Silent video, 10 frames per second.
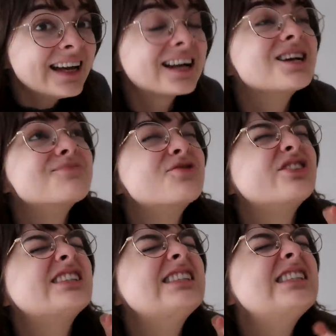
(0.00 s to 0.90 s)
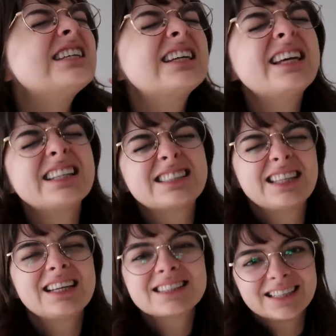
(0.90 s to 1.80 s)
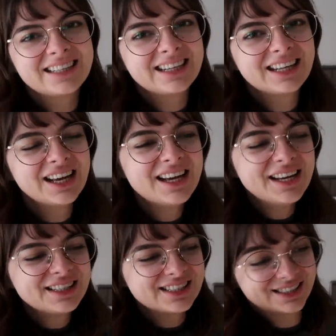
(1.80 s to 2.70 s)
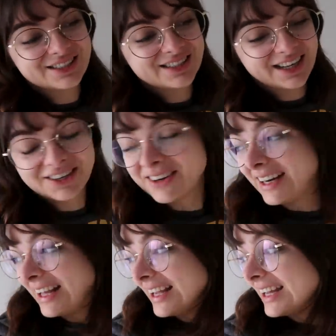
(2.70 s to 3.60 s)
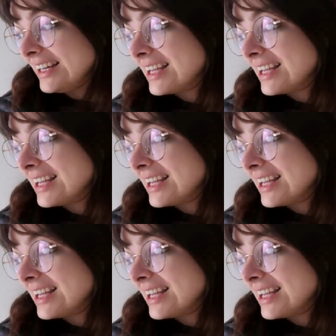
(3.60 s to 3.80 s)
And I'm ridiculously excited to start decorating,